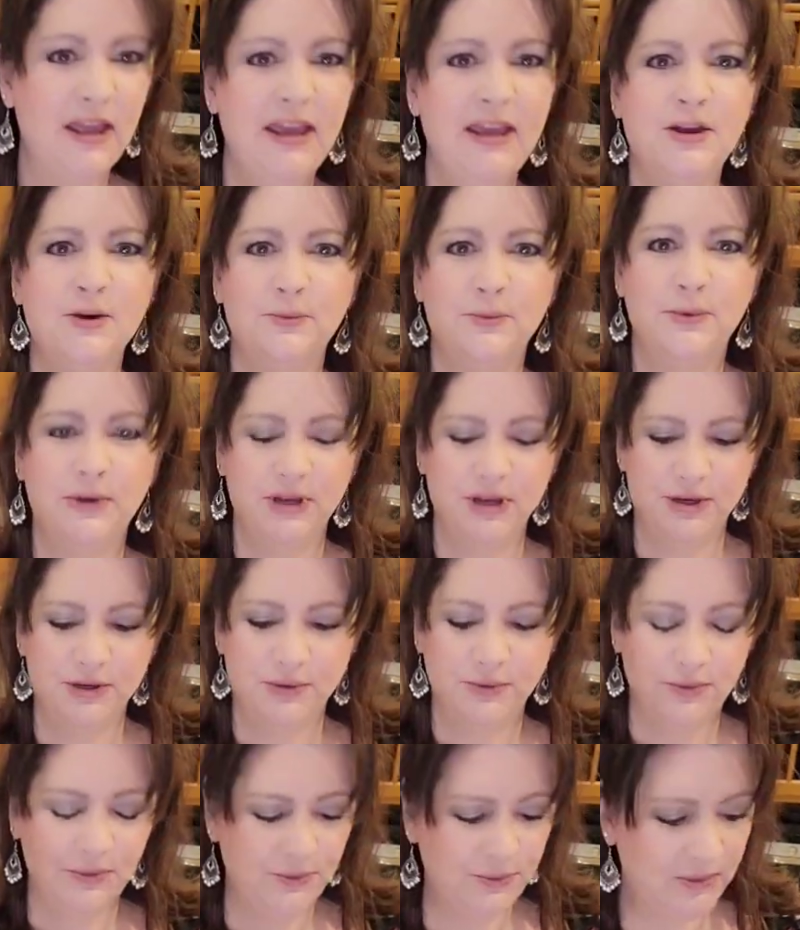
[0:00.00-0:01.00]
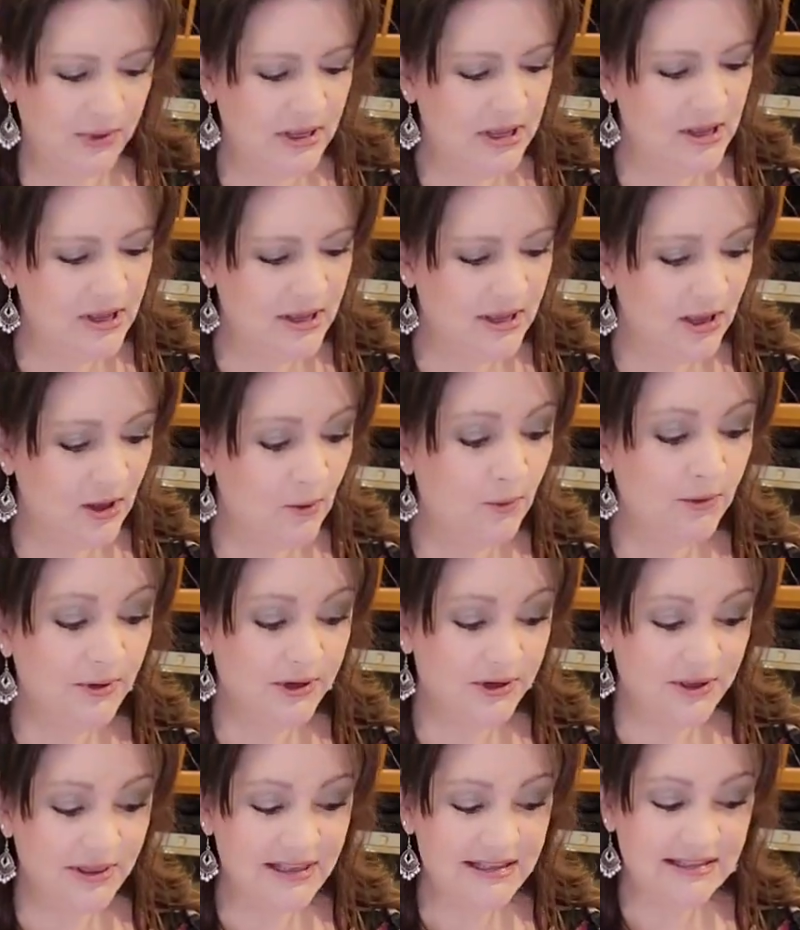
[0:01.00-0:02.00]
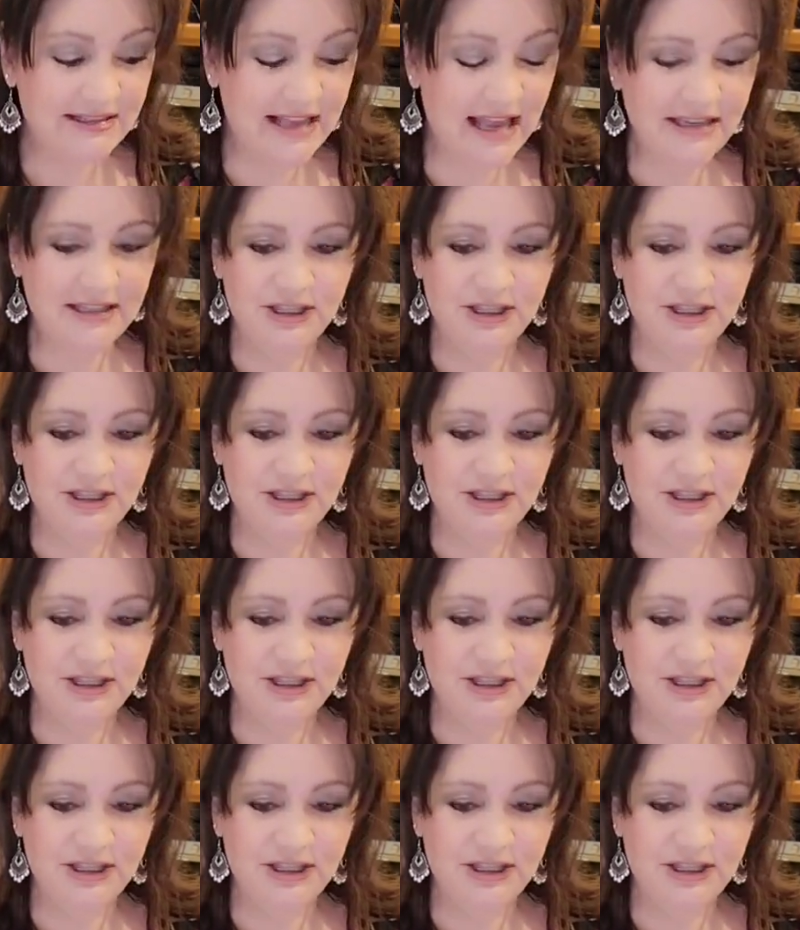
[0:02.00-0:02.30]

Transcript: When you order the set,